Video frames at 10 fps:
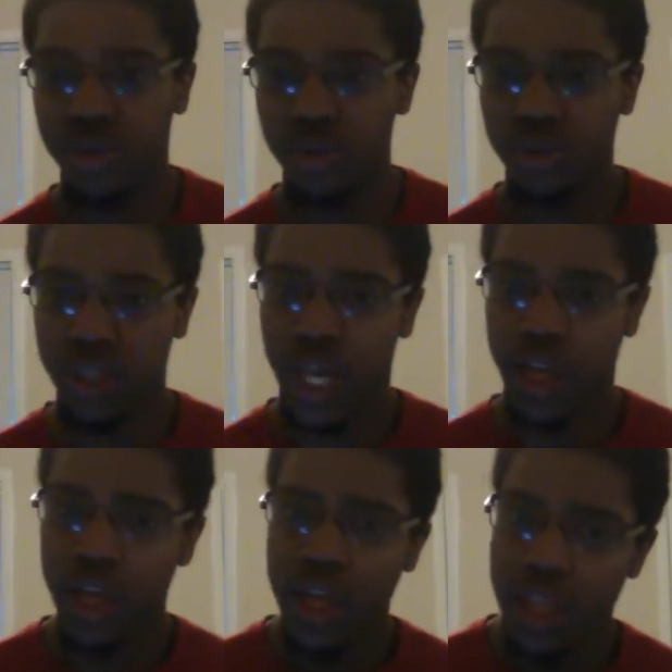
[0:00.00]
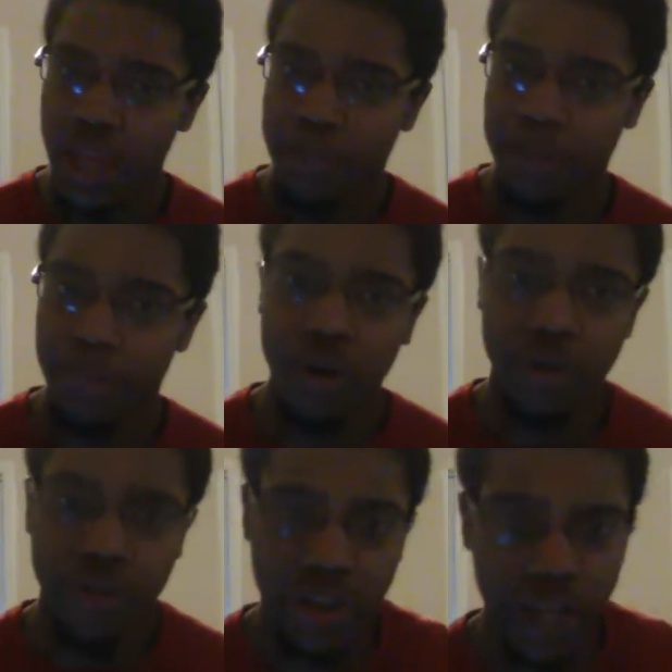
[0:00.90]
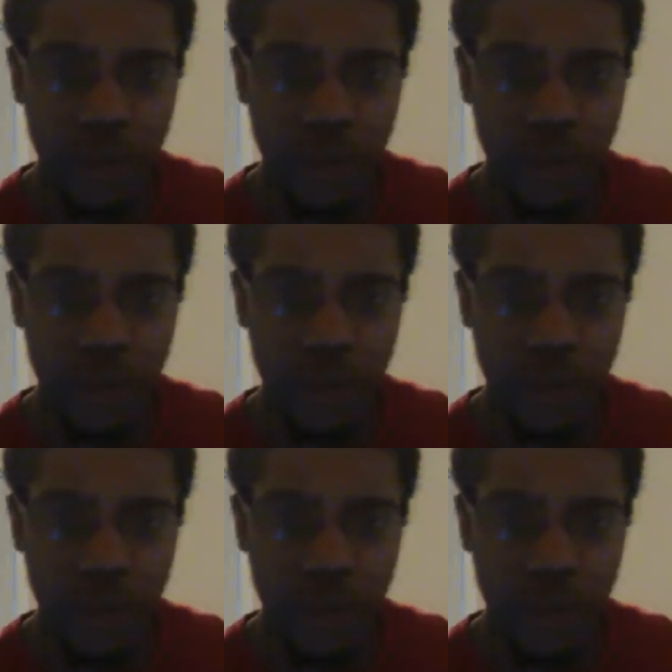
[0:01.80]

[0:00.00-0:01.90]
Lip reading: Soldier deck, that'd be perfect.